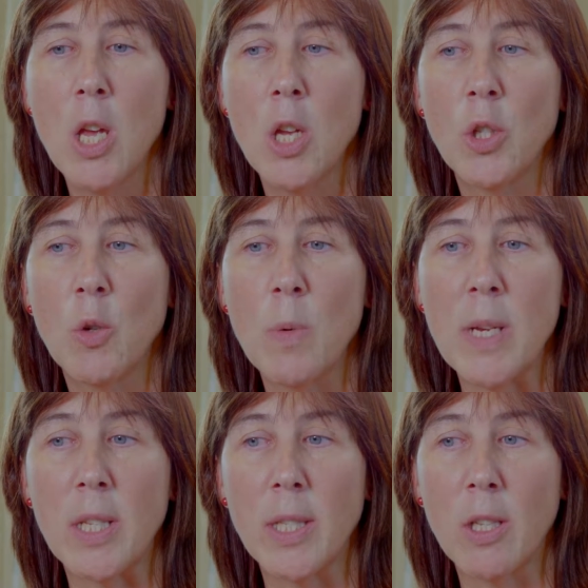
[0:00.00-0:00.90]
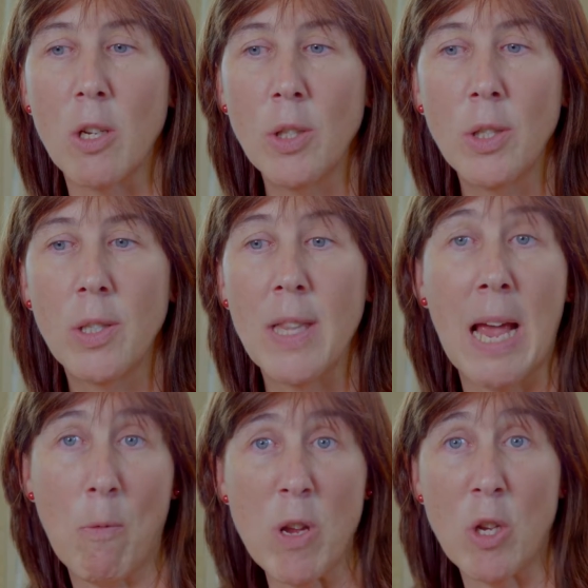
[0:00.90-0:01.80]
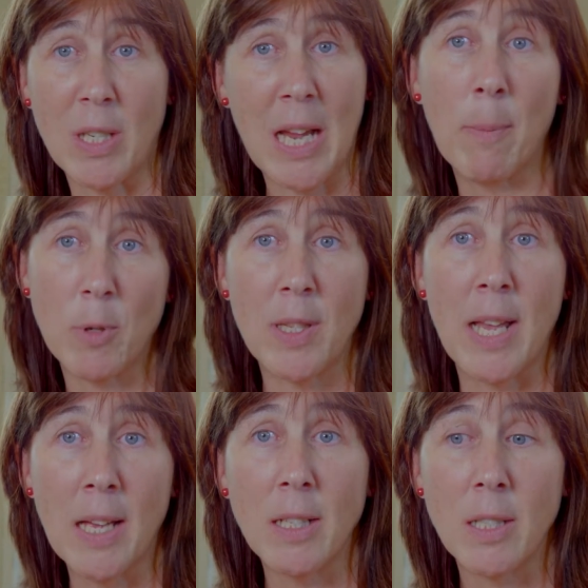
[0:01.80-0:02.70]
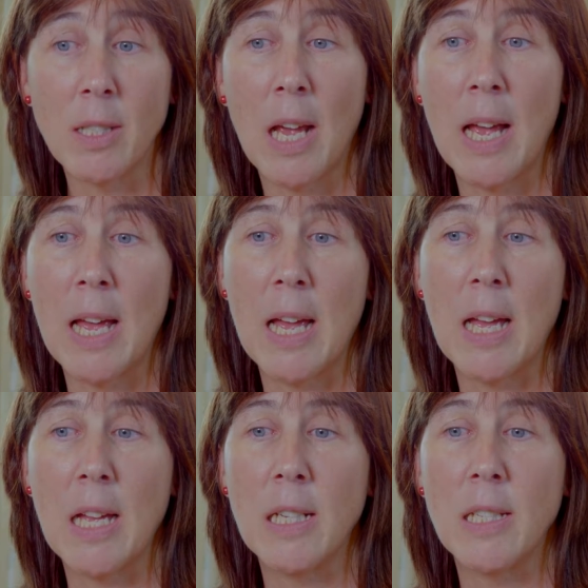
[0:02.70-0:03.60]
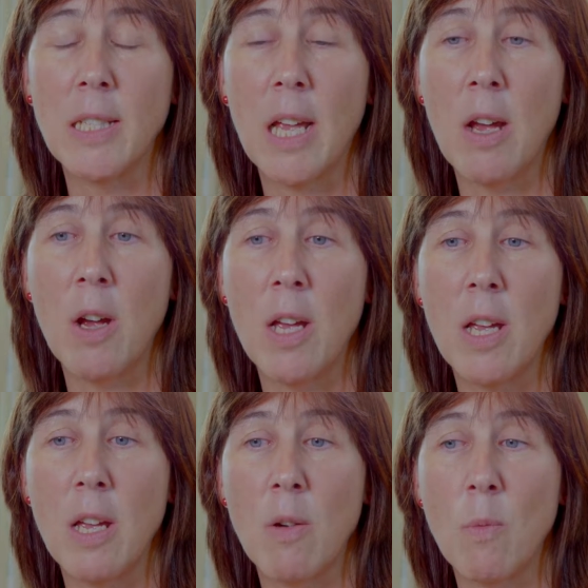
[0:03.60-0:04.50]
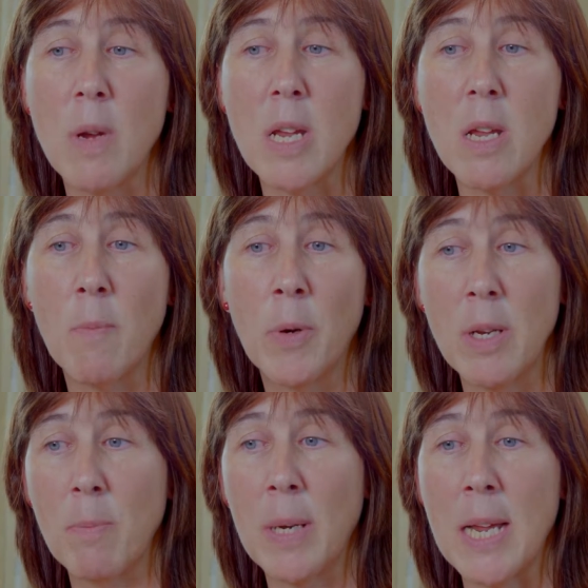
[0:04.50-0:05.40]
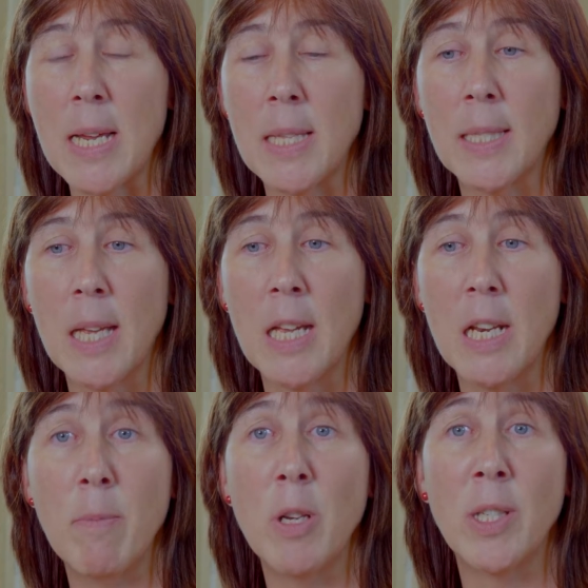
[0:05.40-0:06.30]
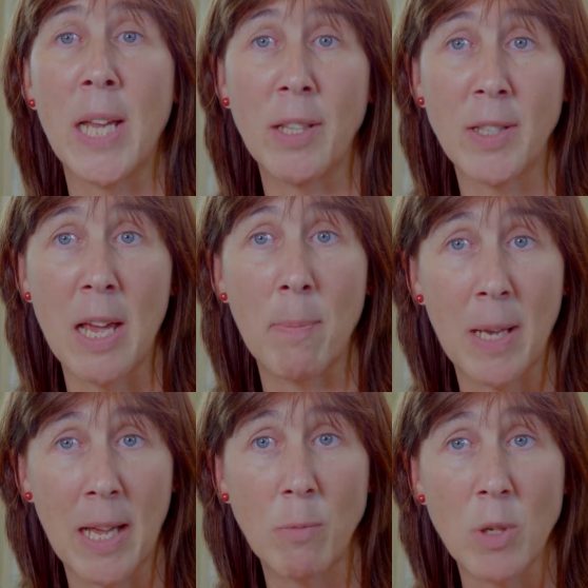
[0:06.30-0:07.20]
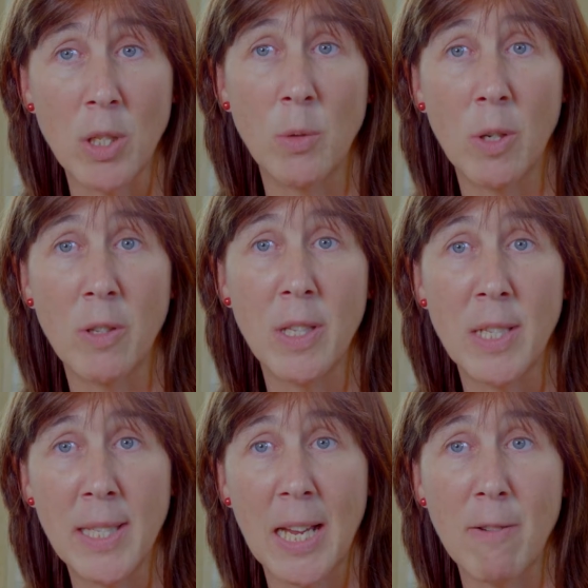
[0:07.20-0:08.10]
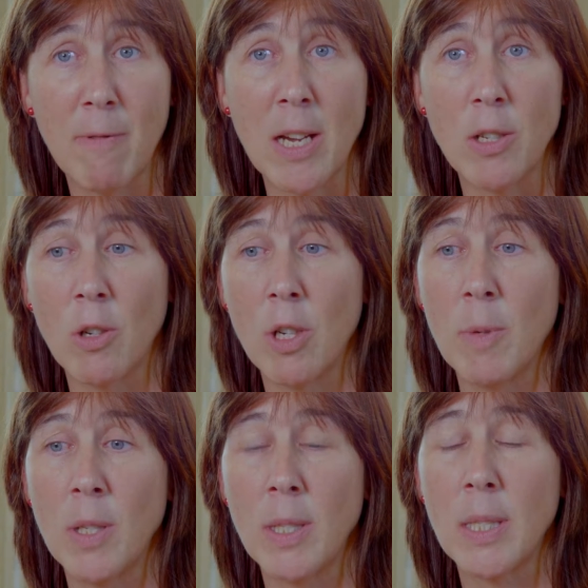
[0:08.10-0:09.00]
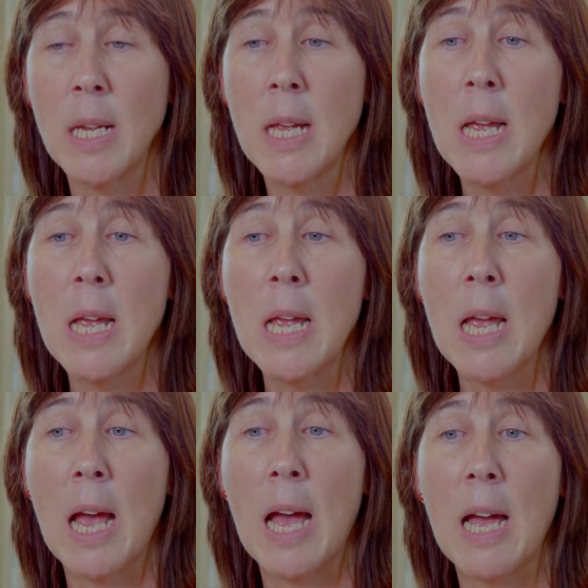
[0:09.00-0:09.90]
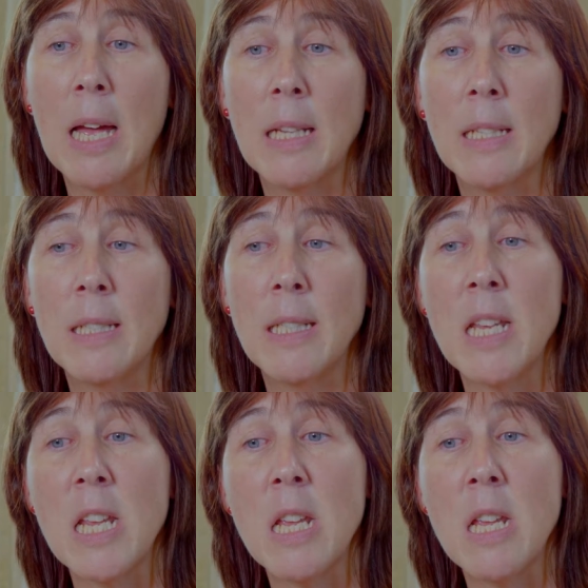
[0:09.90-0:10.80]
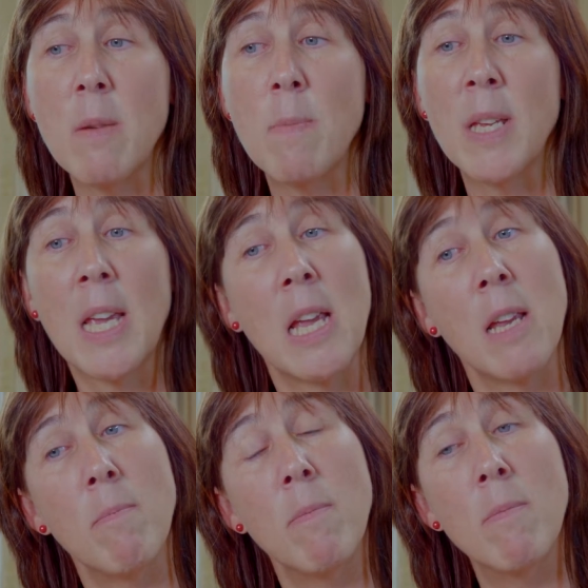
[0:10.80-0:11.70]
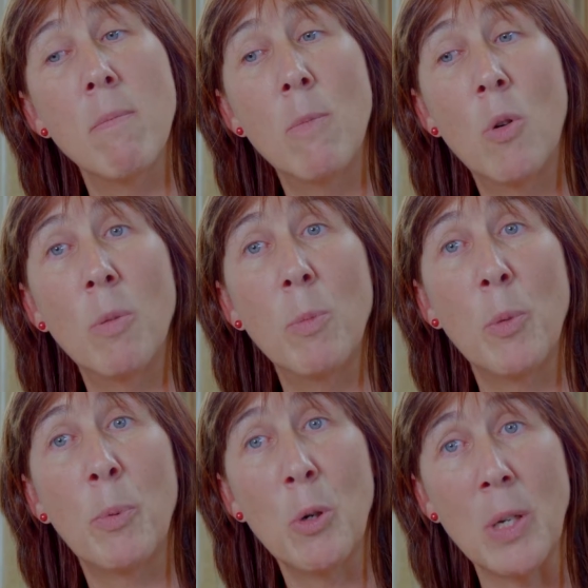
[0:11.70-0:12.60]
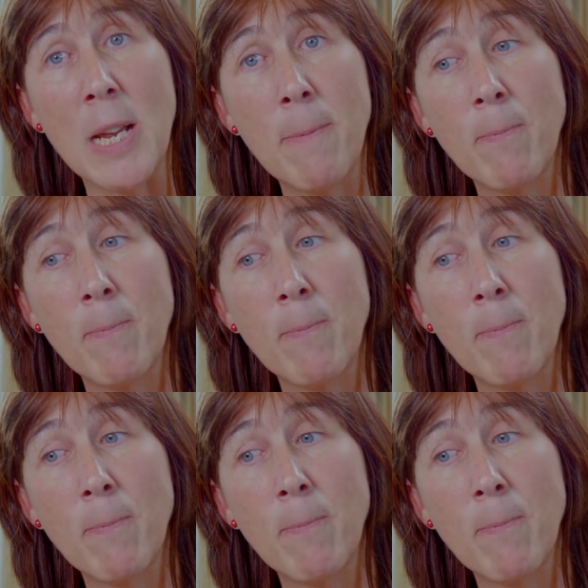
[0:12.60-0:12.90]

So we discussed that we could capture that, and we put in place an emergency healthcare plan, which is one of the decide and right documents. And he became more and more poorly.